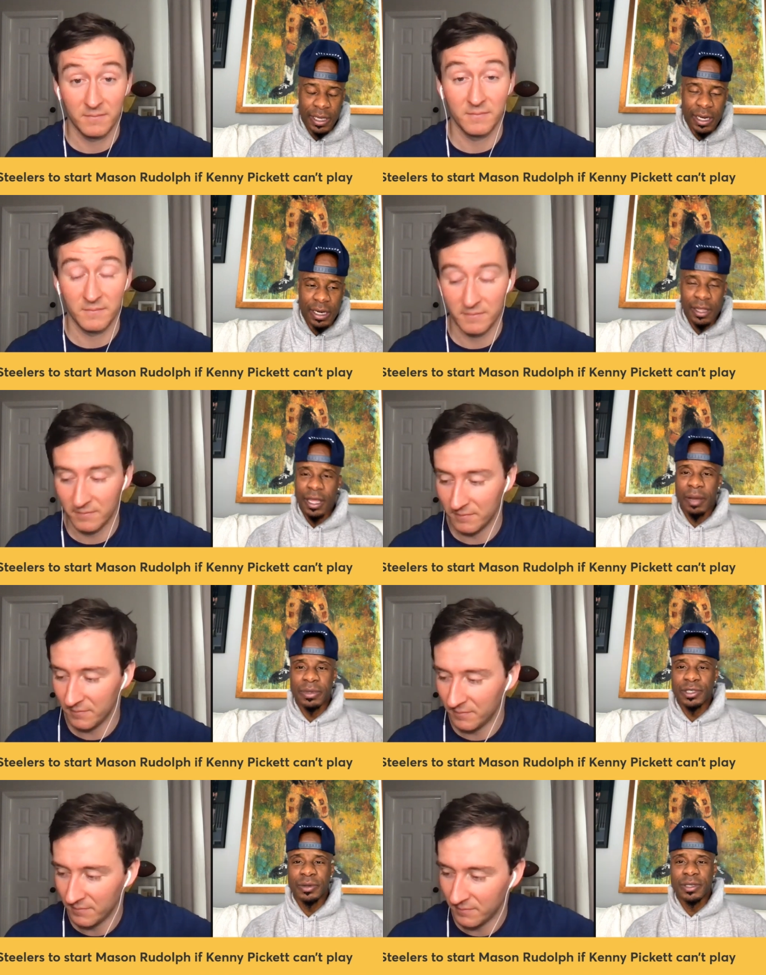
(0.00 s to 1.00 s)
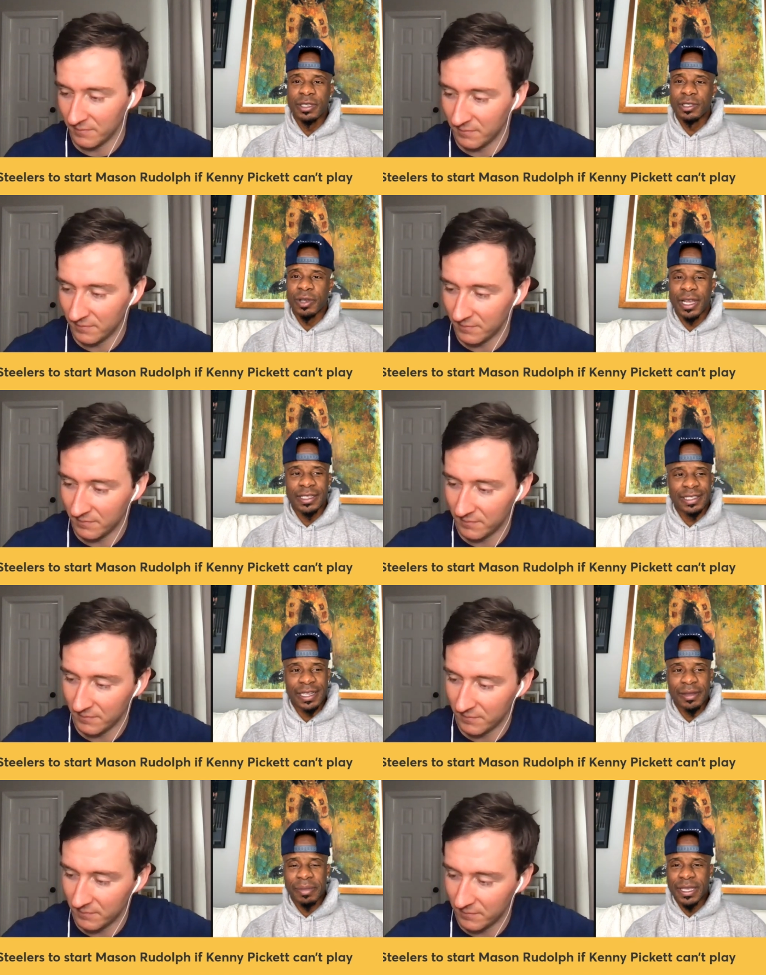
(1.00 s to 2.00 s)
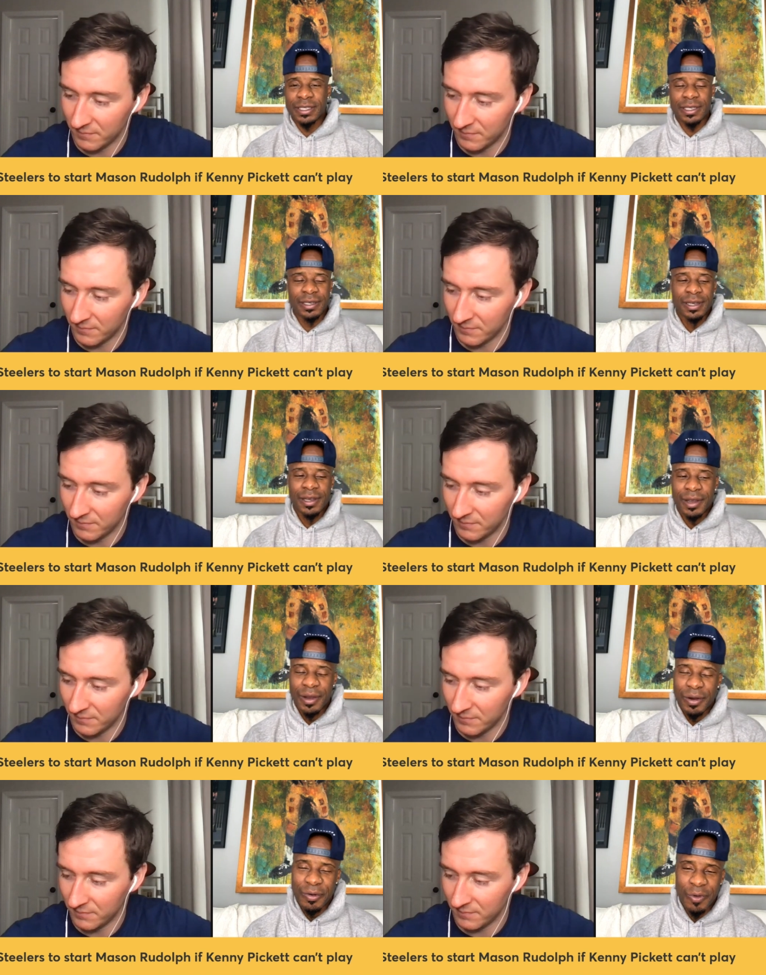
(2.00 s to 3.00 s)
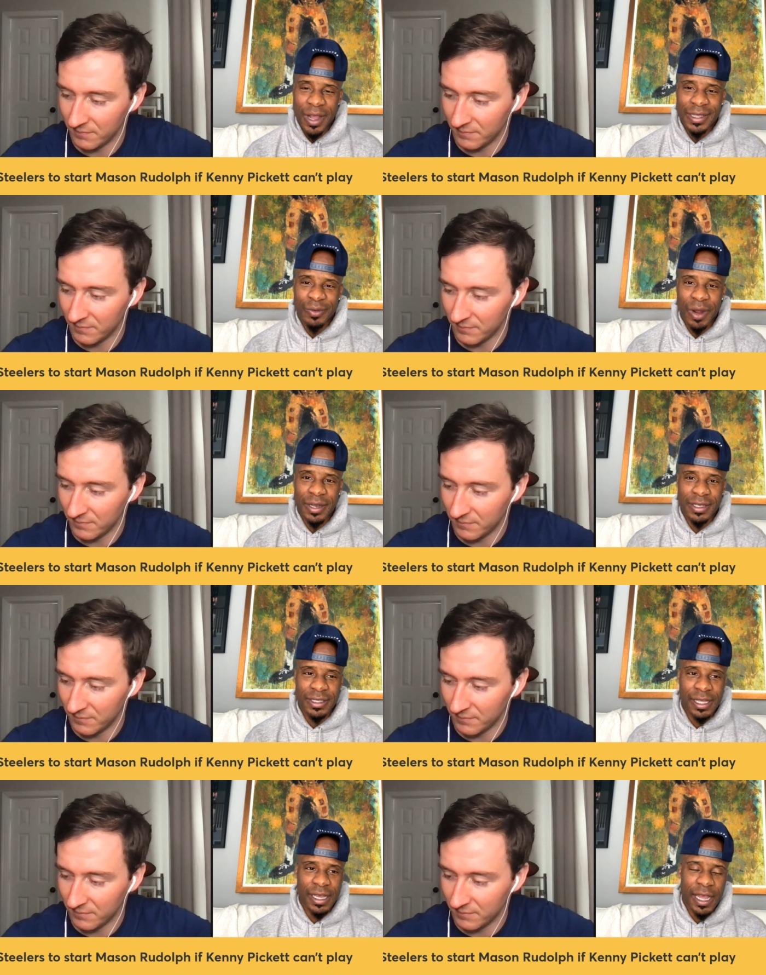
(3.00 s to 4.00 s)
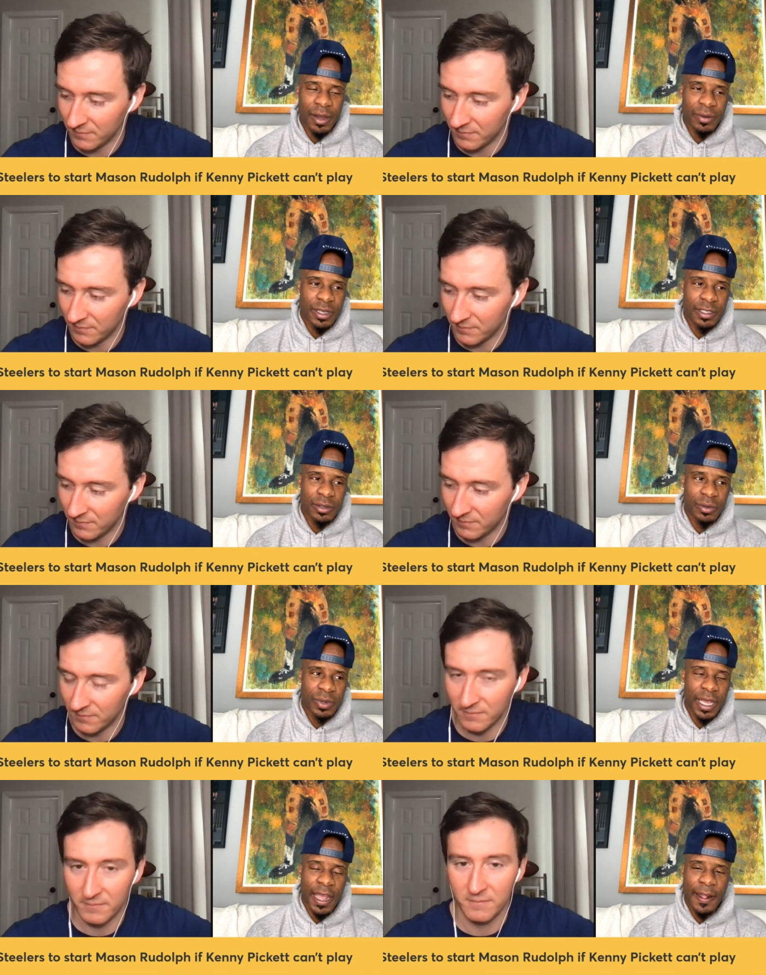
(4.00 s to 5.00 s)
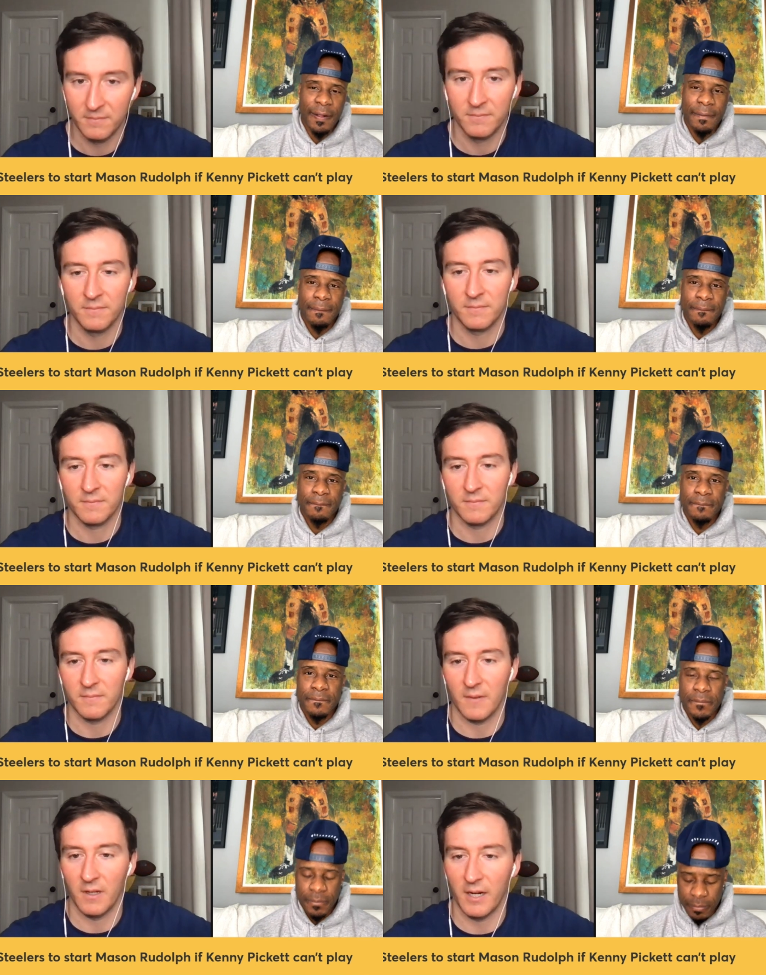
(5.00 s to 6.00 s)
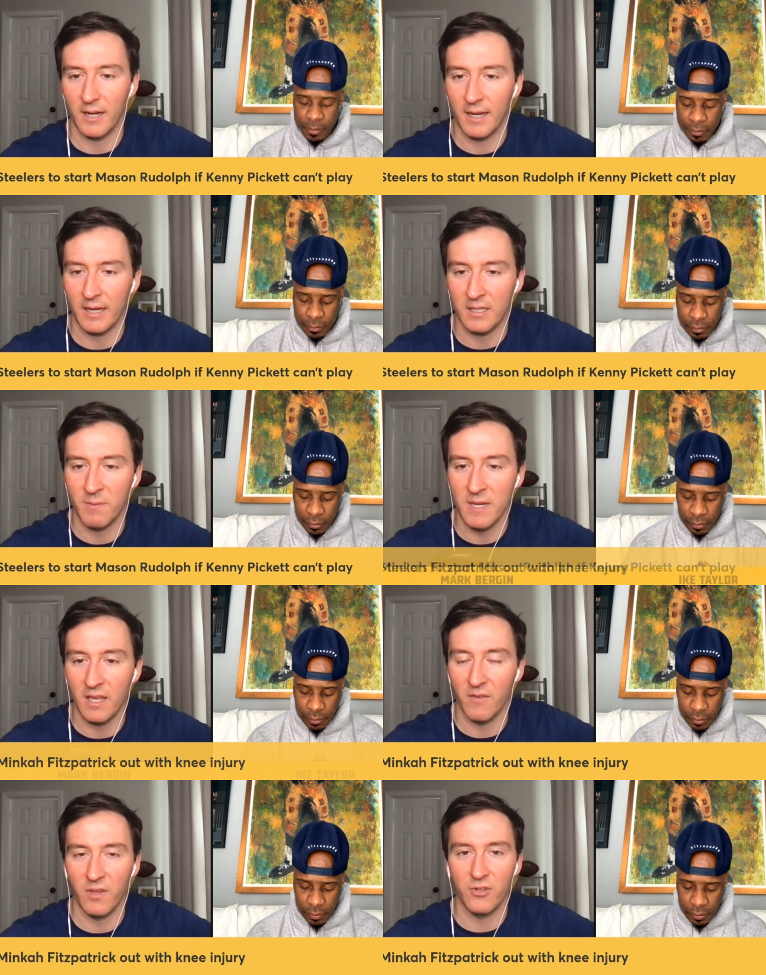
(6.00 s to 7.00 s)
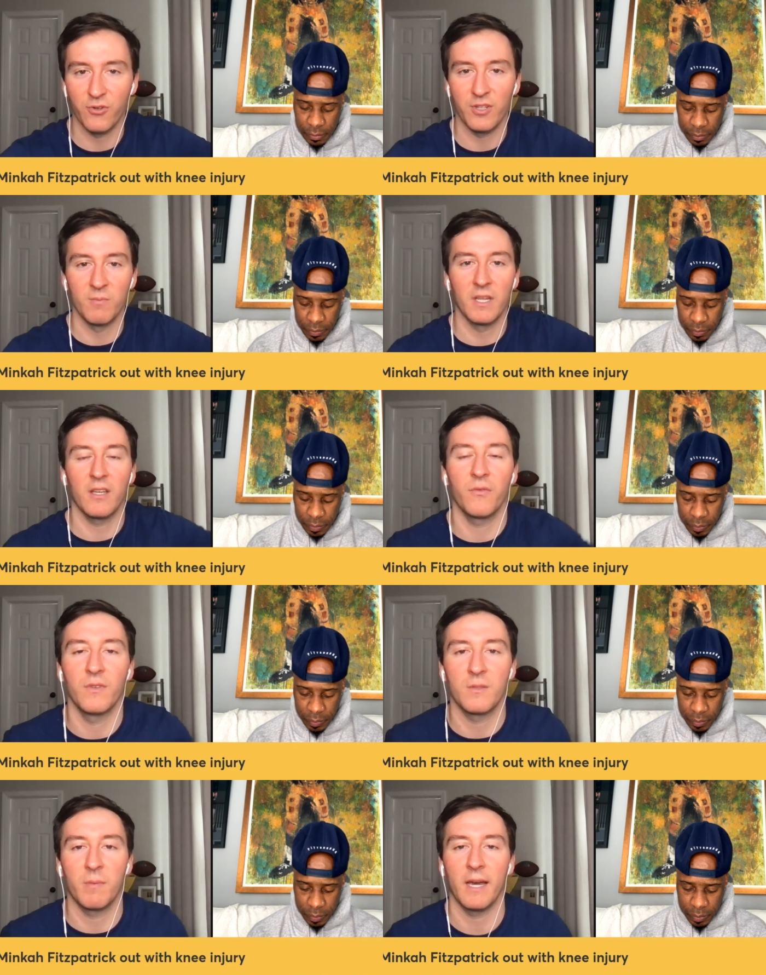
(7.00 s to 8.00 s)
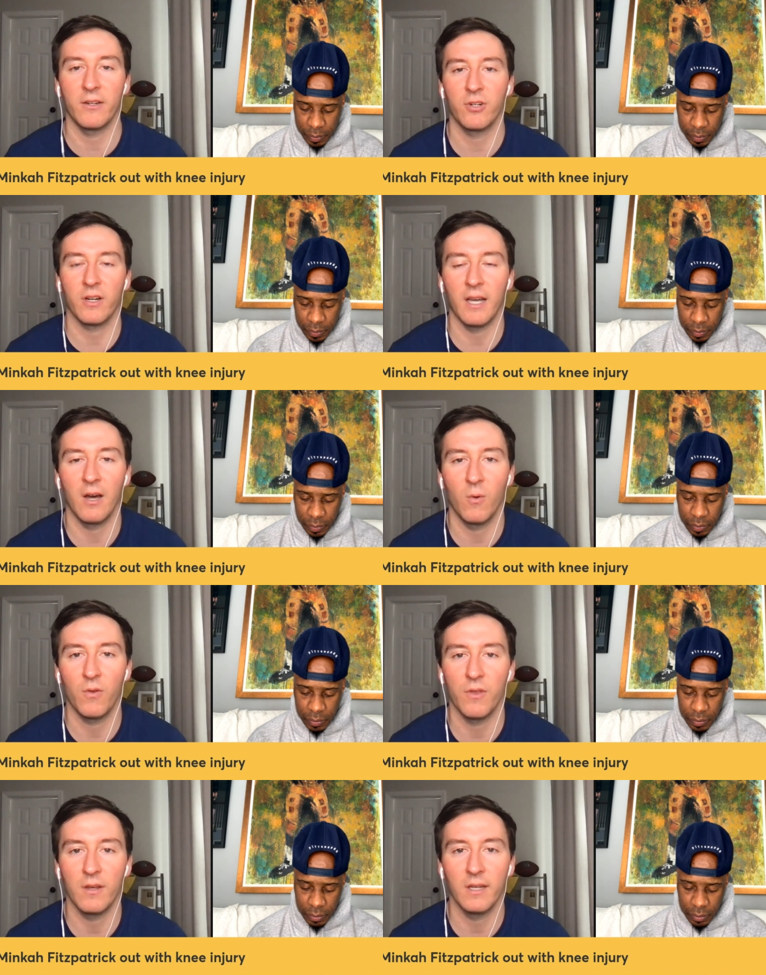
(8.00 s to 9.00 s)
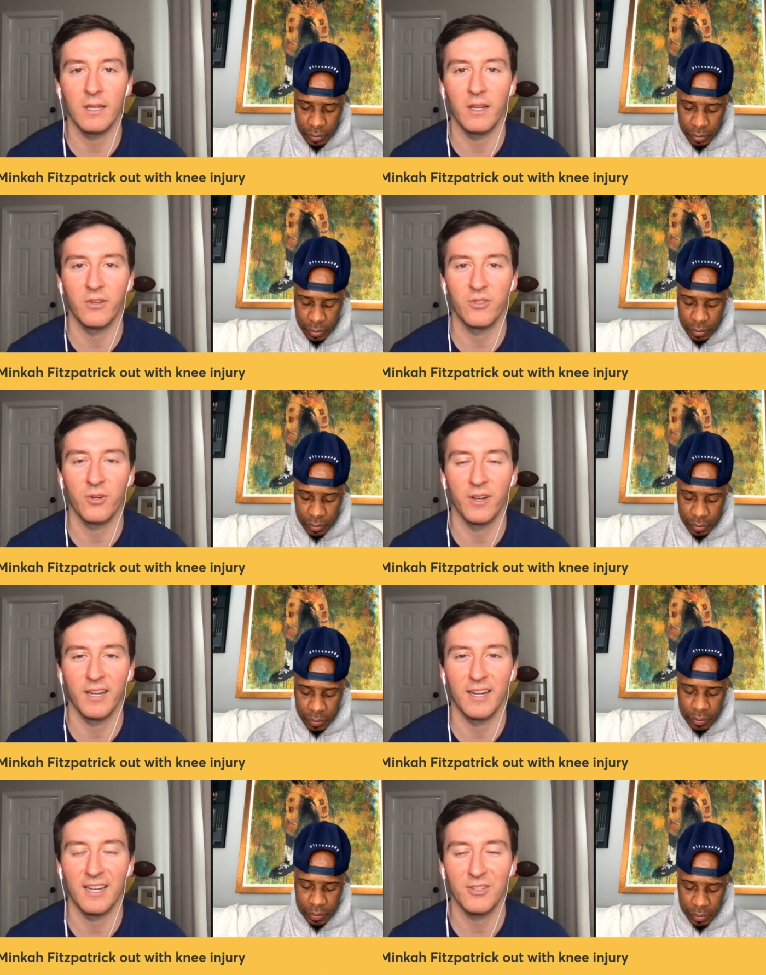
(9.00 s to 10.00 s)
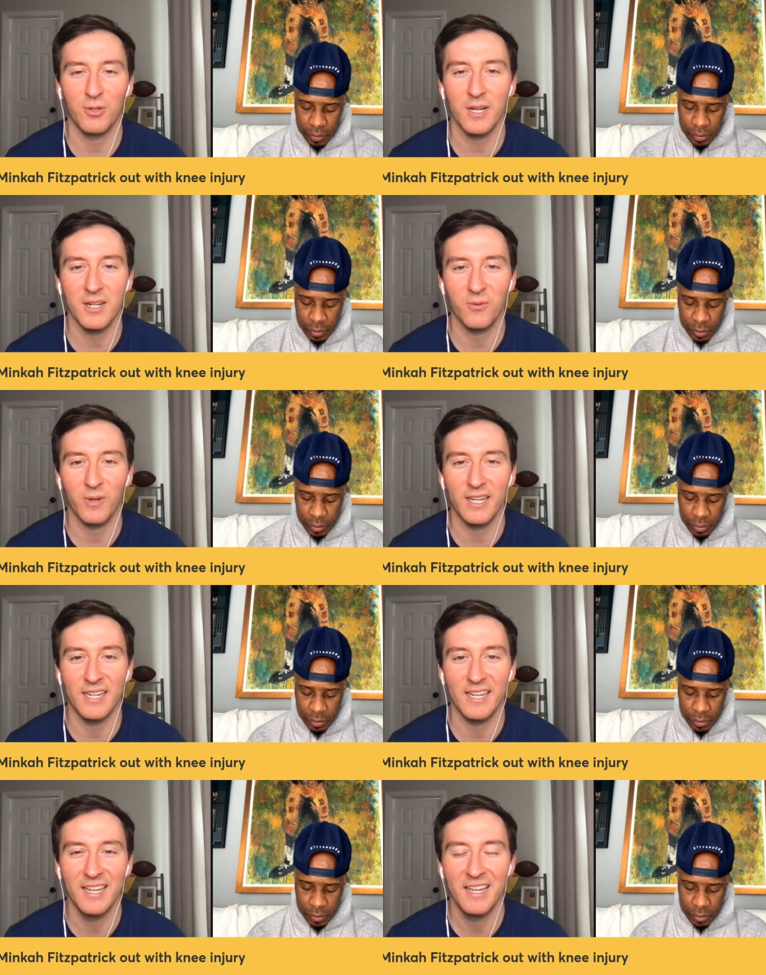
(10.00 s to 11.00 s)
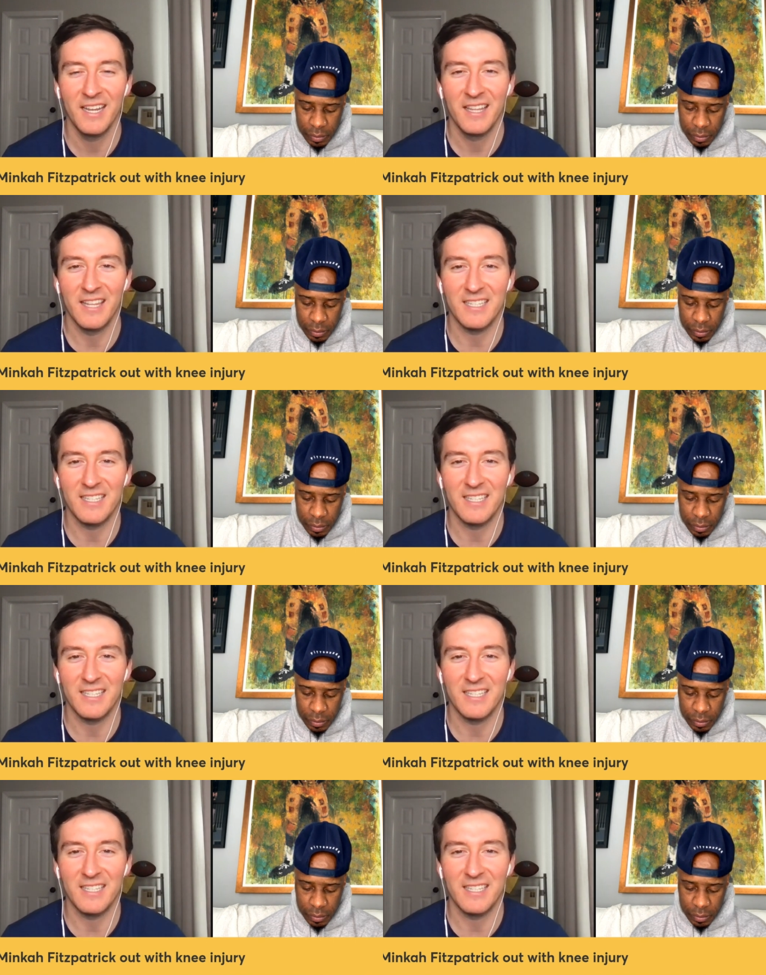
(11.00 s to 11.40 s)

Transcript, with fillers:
Speaker 1: get another opportunity. So I just let Mason rock rock this thing out and see what we got.
Speaker 2: All right, Ike. Speaking of injuries, Minkah Fitzpatrick out with a knee injury, and I try to read the